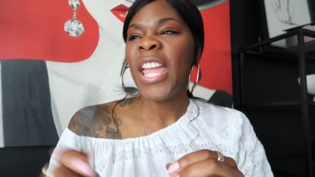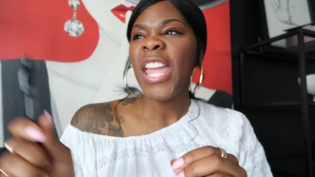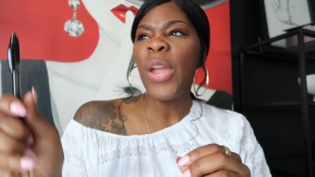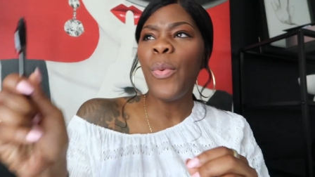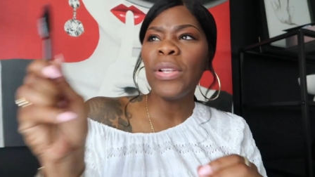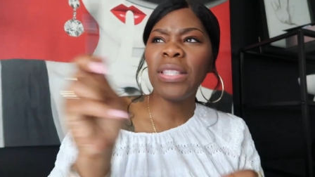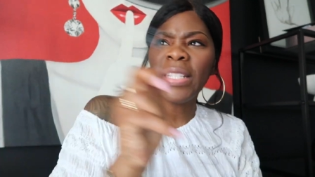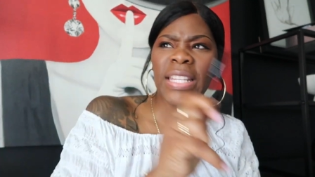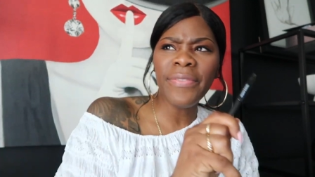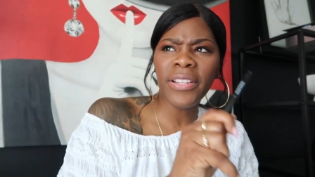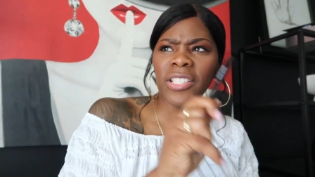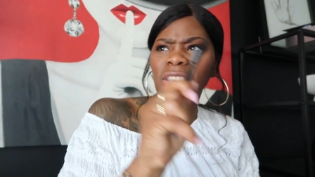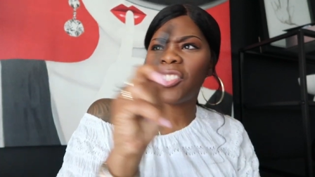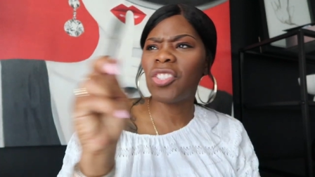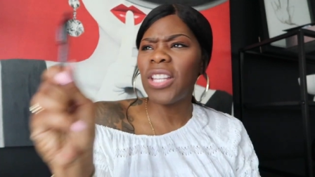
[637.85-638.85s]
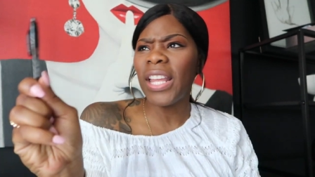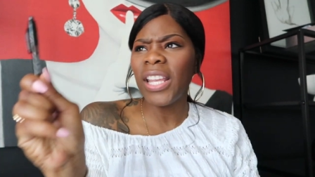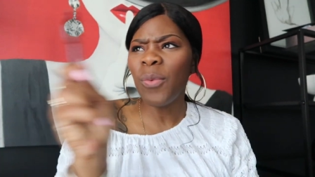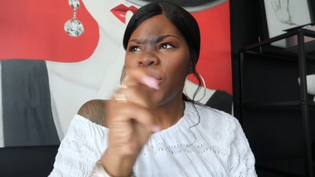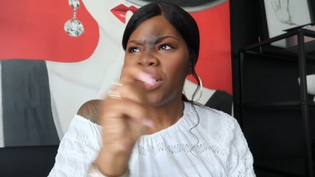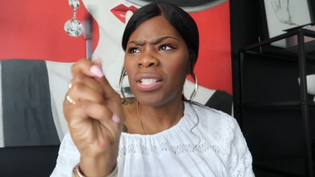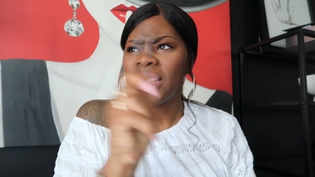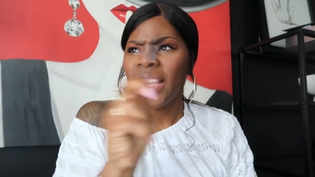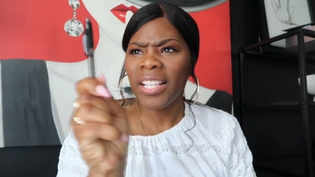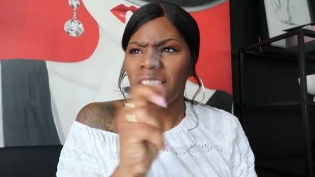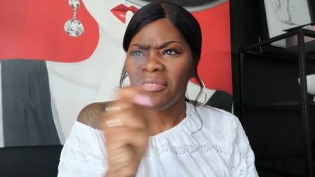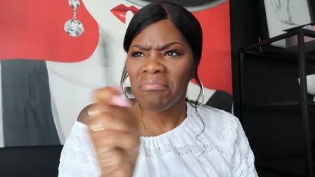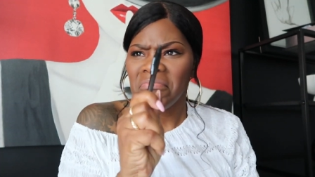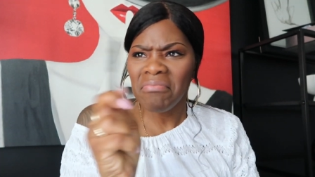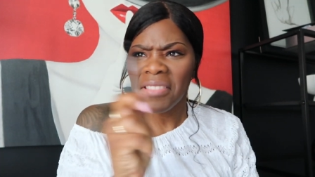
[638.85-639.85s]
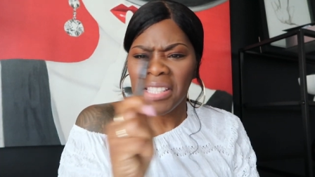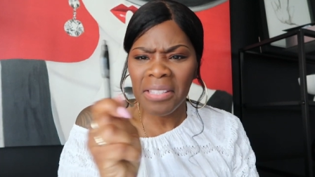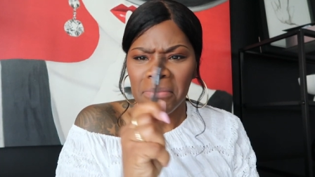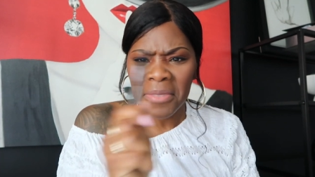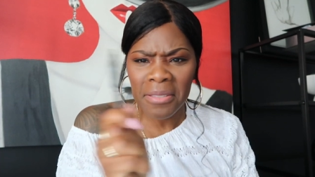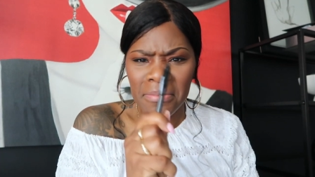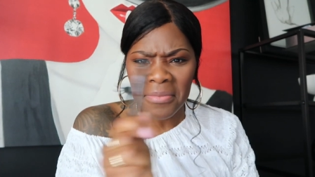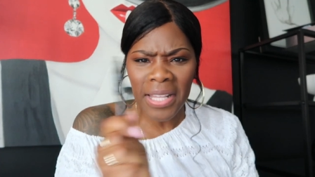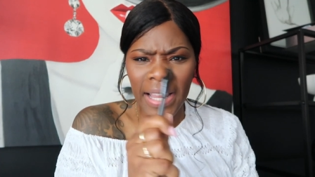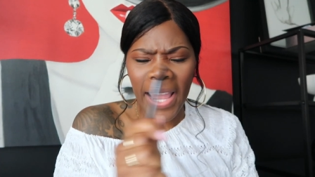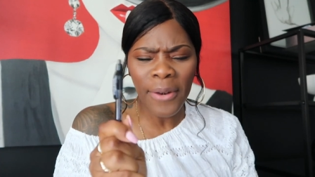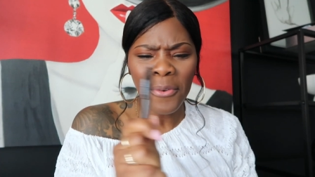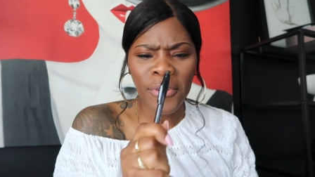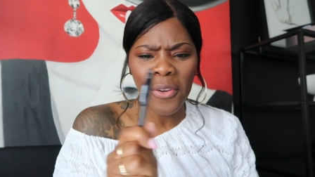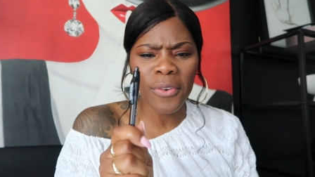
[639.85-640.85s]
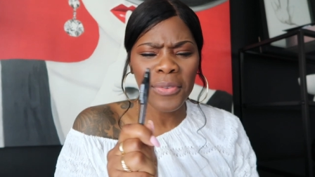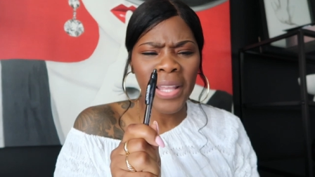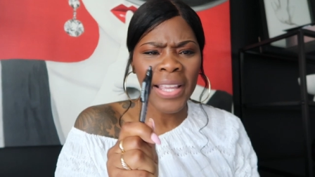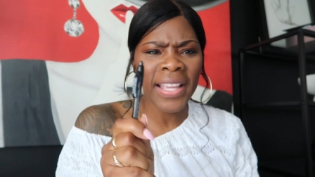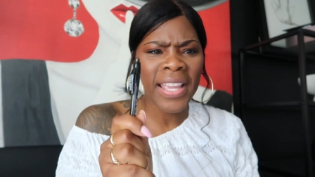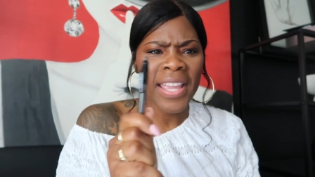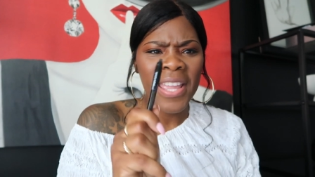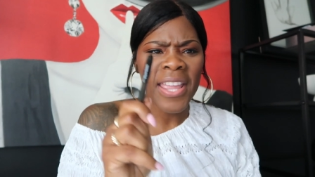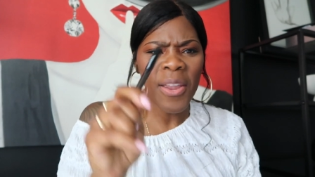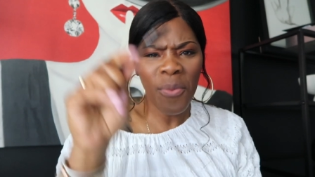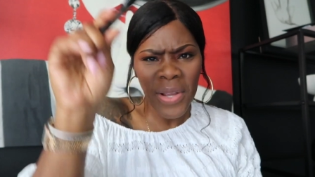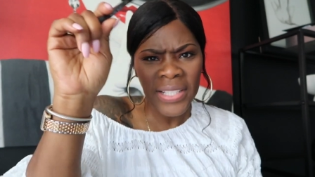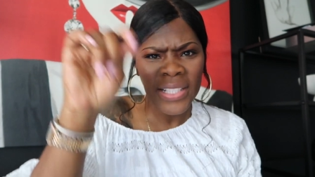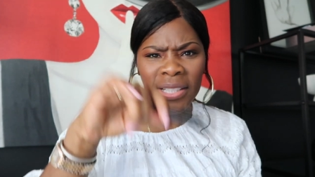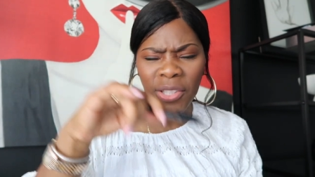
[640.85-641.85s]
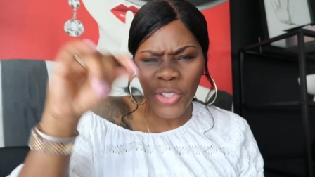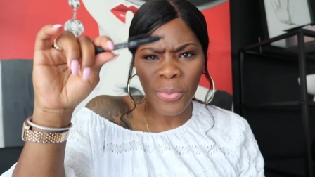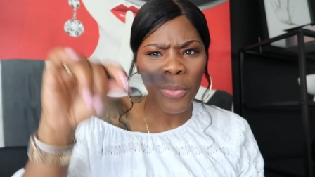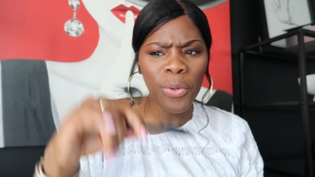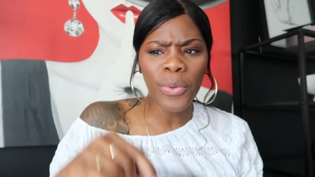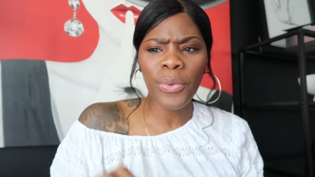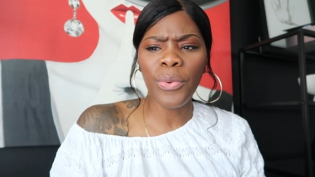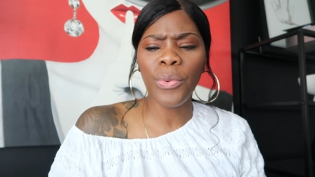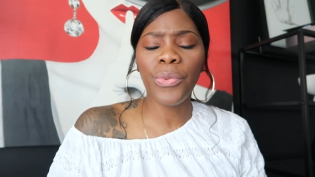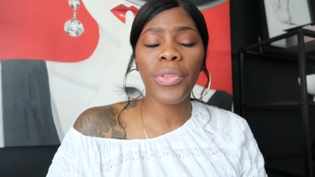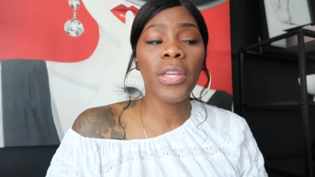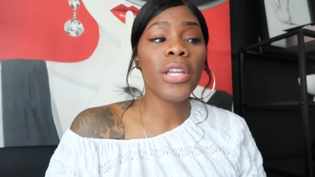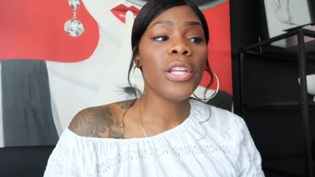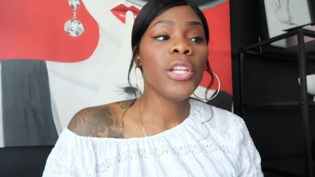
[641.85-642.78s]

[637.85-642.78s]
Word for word: It wasn't even, like it was just like, like I don't know, like it wasn't smooth.